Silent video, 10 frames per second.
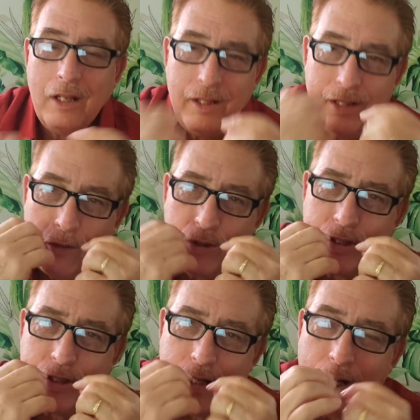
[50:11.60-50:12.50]
They always
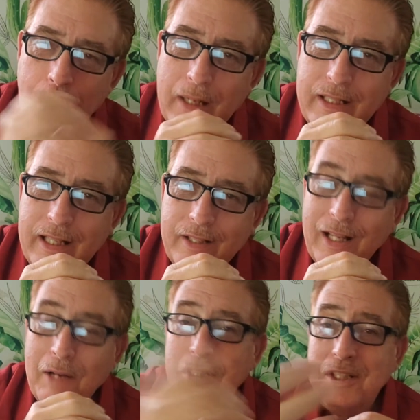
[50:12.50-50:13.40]
get caught in my teeth.
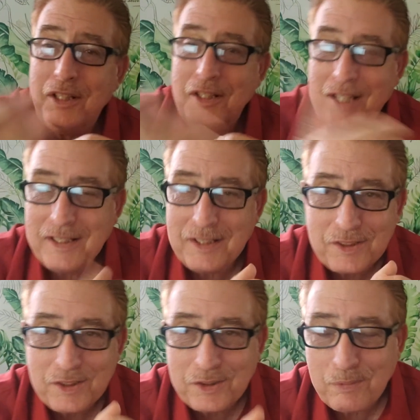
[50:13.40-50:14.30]
I went to the dentist
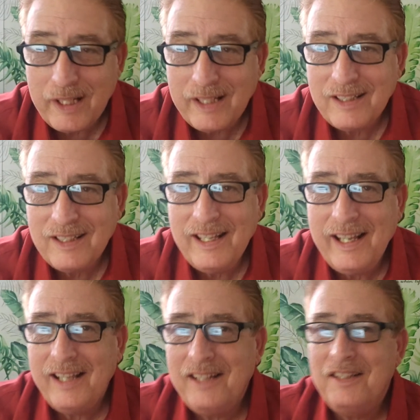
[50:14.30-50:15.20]
this week,
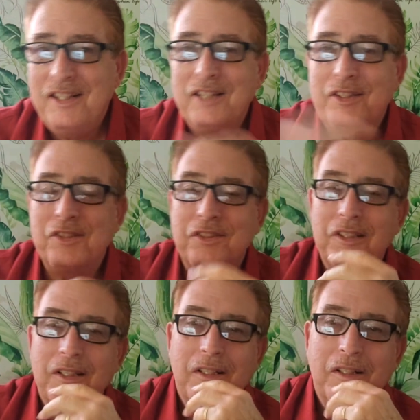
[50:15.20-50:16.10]
and the dentist
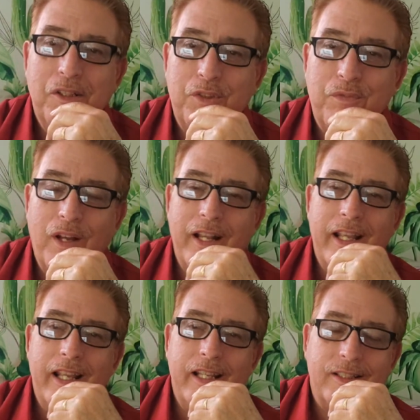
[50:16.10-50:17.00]
was funny.
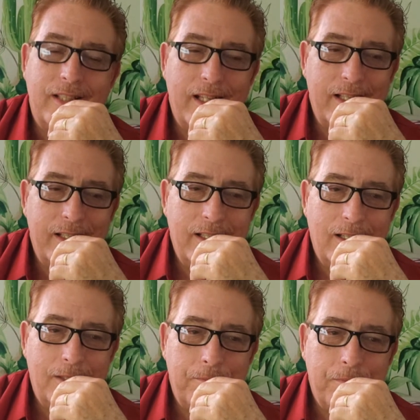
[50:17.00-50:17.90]
He said,
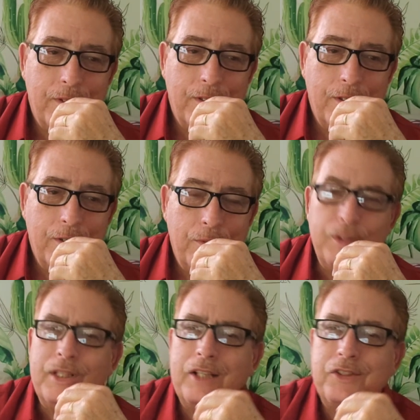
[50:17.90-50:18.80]

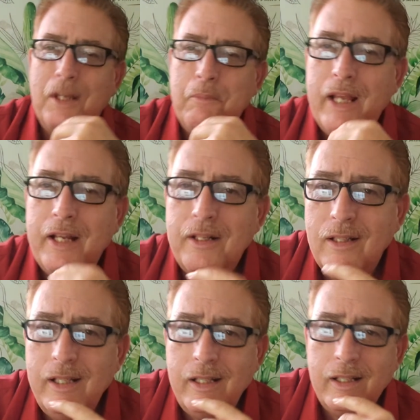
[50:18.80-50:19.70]
when's the last time you had a
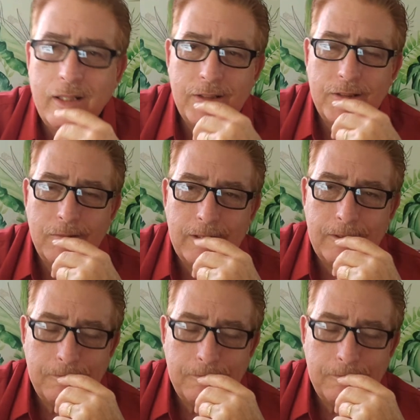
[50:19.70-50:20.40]
cleaning? And I said, well,